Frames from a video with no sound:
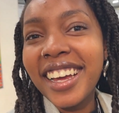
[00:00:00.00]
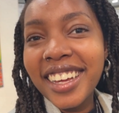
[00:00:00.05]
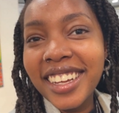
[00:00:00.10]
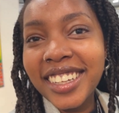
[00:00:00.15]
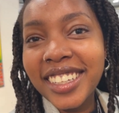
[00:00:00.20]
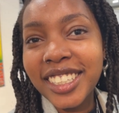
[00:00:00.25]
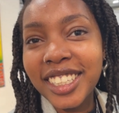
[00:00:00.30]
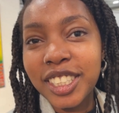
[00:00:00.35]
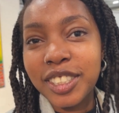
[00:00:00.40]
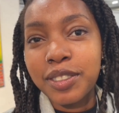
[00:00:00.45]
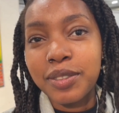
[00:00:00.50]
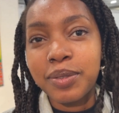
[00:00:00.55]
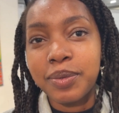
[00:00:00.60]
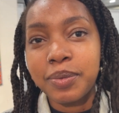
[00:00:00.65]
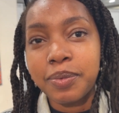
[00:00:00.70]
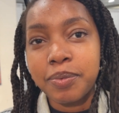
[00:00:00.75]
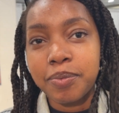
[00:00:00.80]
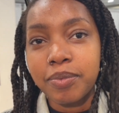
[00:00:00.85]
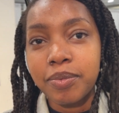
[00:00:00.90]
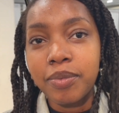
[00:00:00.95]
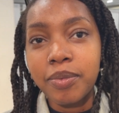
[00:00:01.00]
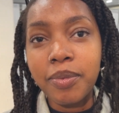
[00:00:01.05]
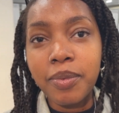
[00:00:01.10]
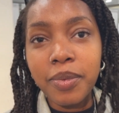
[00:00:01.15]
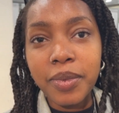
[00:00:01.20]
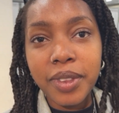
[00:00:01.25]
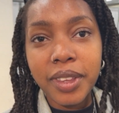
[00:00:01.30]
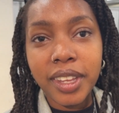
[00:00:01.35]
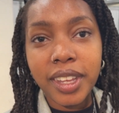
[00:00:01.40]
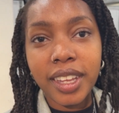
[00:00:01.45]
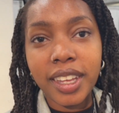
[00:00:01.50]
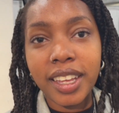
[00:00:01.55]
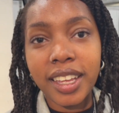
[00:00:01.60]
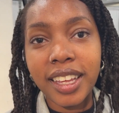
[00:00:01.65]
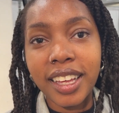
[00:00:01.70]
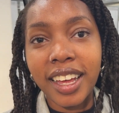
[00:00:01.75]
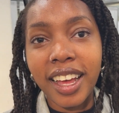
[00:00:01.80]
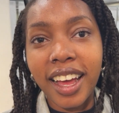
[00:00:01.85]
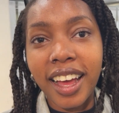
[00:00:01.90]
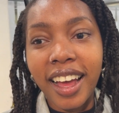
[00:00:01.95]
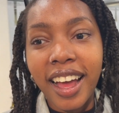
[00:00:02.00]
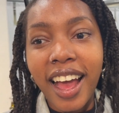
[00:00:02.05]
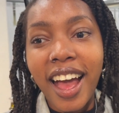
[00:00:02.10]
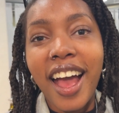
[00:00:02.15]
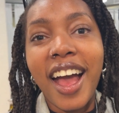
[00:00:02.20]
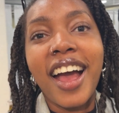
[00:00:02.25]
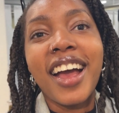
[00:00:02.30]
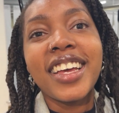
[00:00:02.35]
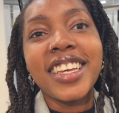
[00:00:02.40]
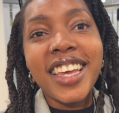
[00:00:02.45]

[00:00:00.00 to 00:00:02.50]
And how do people reach you to get more of this wonderful stuff?